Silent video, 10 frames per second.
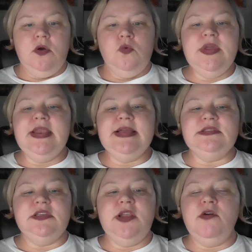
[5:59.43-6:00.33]
We need
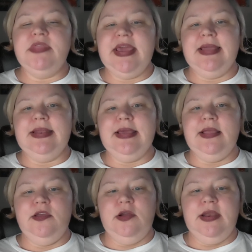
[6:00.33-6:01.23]
to know the ending
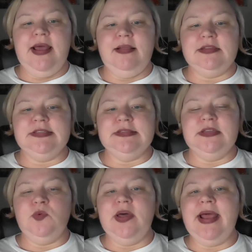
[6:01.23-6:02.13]
in your analysis
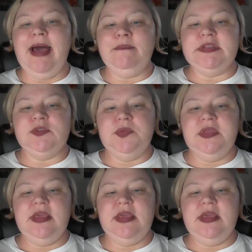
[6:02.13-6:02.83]
and what happens with the